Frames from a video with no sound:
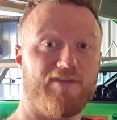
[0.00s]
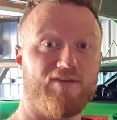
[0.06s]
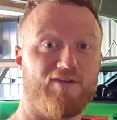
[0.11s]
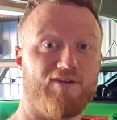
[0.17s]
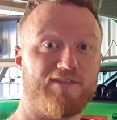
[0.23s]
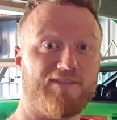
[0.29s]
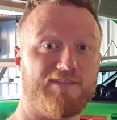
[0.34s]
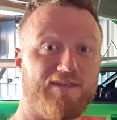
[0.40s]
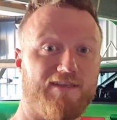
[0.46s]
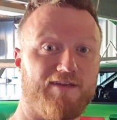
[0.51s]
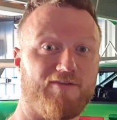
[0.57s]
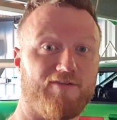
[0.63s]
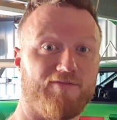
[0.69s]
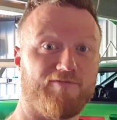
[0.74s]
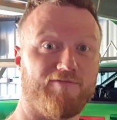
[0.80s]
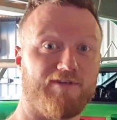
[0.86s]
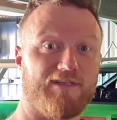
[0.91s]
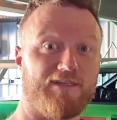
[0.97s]
The guys down there
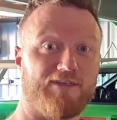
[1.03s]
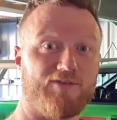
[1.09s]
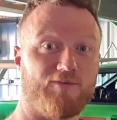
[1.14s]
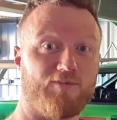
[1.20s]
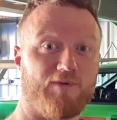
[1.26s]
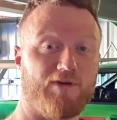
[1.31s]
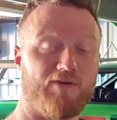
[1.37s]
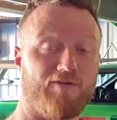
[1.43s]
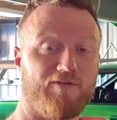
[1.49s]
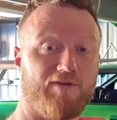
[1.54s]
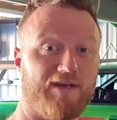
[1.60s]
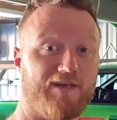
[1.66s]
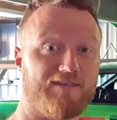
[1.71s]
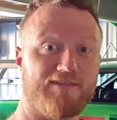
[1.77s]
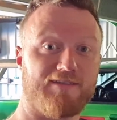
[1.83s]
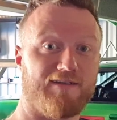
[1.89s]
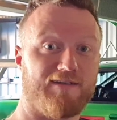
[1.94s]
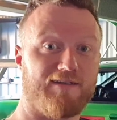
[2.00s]
really do well.
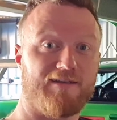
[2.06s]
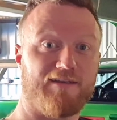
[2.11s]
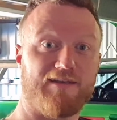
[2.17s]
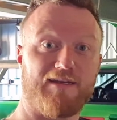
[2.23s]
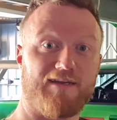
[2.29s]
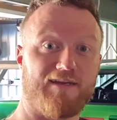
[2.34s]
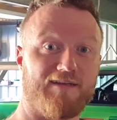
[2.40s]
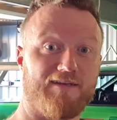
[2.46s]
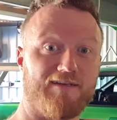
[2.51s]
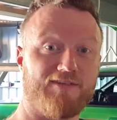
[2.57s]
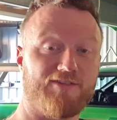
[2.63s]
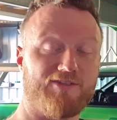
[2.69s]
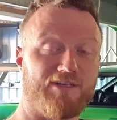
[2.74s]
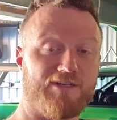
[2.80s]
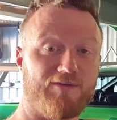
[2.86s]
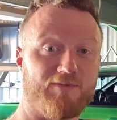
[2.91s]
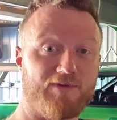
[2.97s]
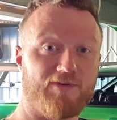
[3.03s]
Craig's a
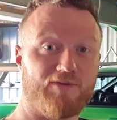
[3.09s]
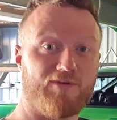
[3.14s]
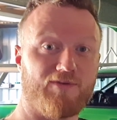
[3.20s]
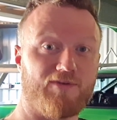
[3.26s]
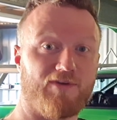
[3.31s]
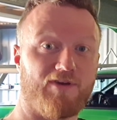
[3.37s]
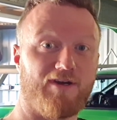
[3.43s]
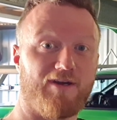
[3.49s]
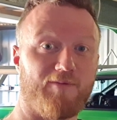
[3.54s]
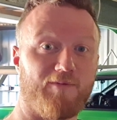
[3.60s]
genuine good guy,